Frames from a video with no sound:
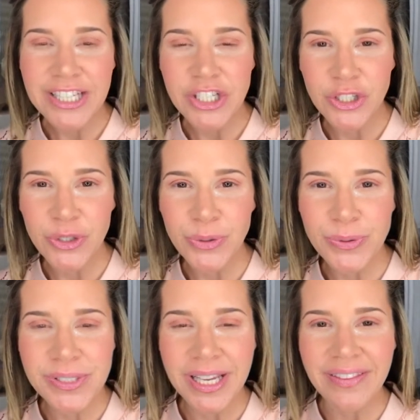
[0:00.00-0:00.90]
to
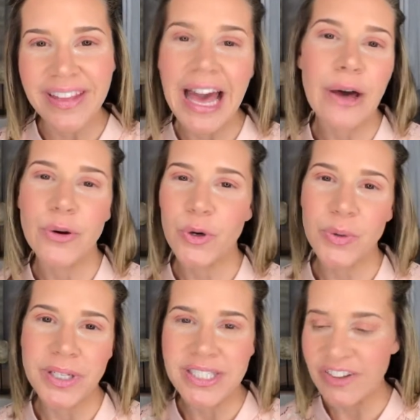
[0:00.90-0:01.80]
use in the outer
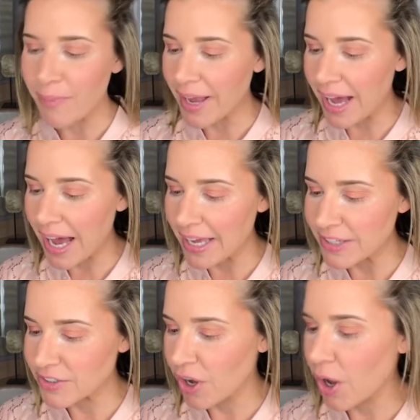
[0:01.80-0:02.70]
crease of my eye
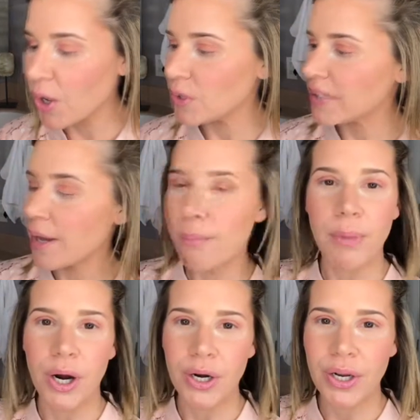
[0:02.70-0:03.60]
is called
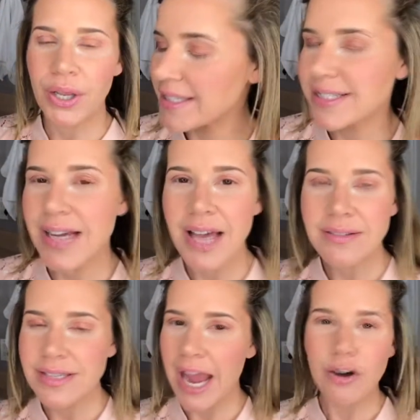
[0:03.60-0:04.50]
Embark. It's
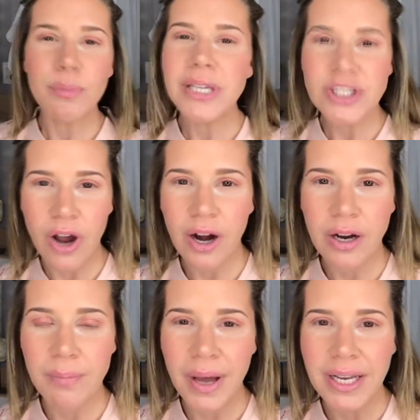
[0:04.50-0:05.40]
not terribly
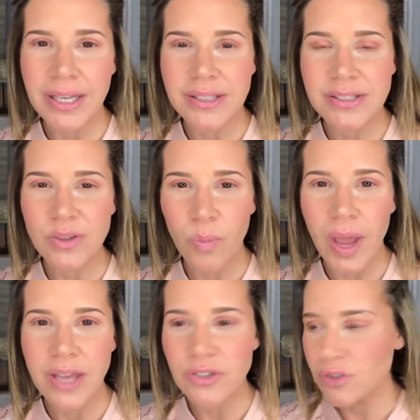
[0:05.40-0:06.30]
dark, but it's the
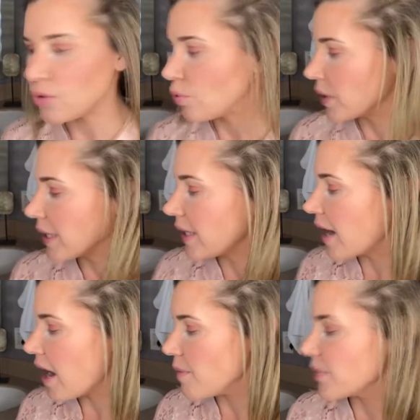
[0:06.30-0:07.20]
way to really
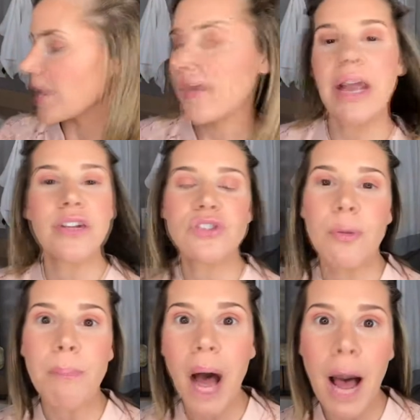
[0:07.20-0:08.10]
get that extra
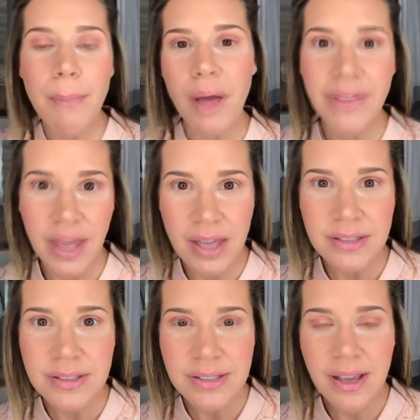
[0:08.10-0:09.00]
pop on the
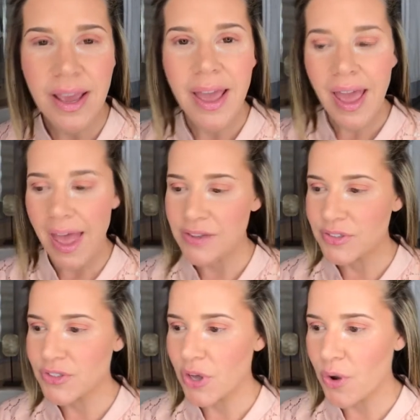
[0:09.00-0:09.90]
ends. And
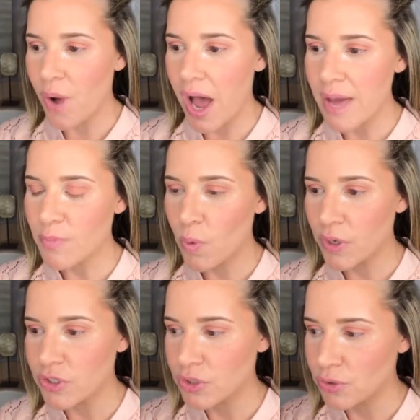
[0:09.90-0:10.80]
so I'm
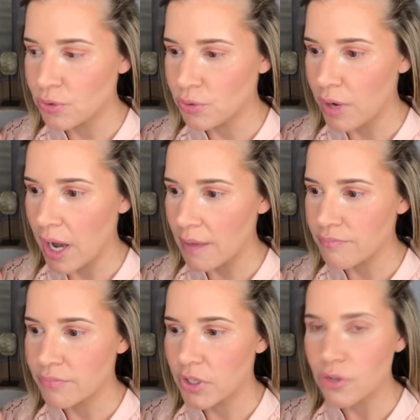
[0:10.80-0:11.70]
going to
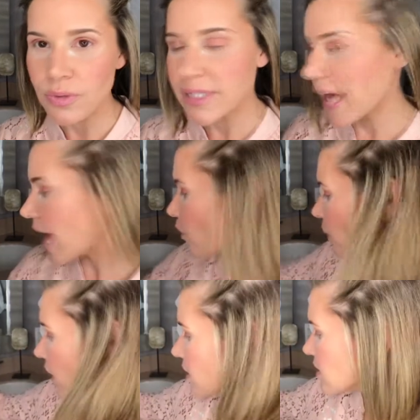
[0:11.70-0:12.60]
use that
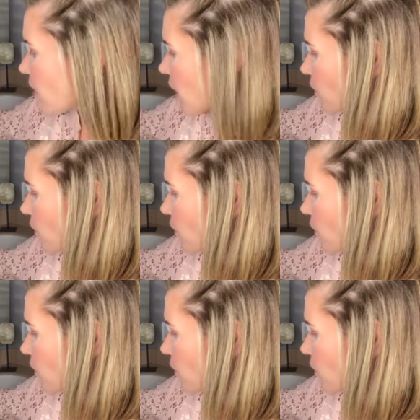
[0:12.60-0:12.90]
with a smaller